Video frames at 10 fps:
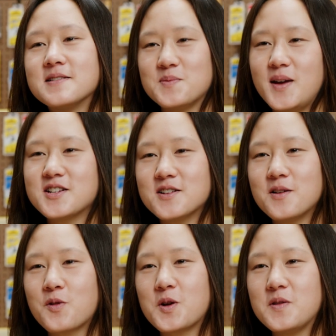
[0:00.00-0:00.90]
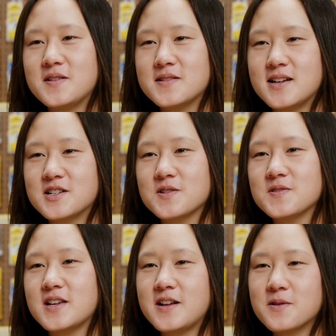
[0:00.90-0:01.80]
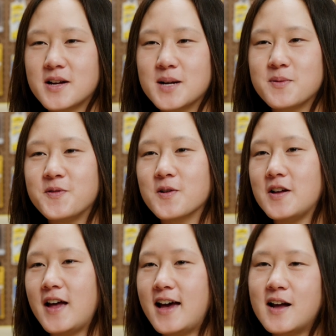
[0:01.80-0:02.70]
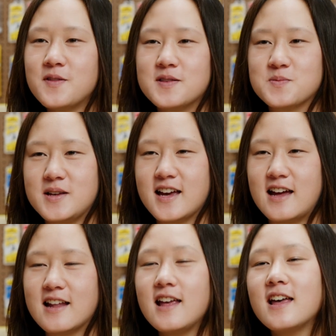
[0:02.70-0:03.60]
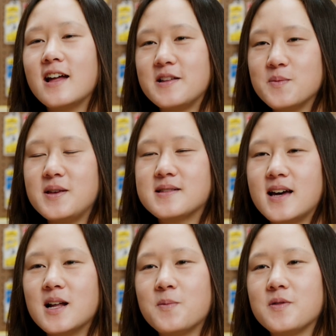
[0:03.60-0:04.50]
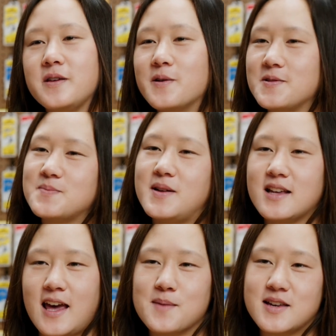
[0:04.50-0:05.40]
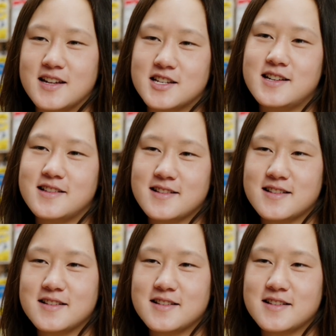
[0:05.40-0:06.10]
So make sure to throw these essentials in your rig before you head out this weekend, and you'll be set up with the ultimate camp kitchen.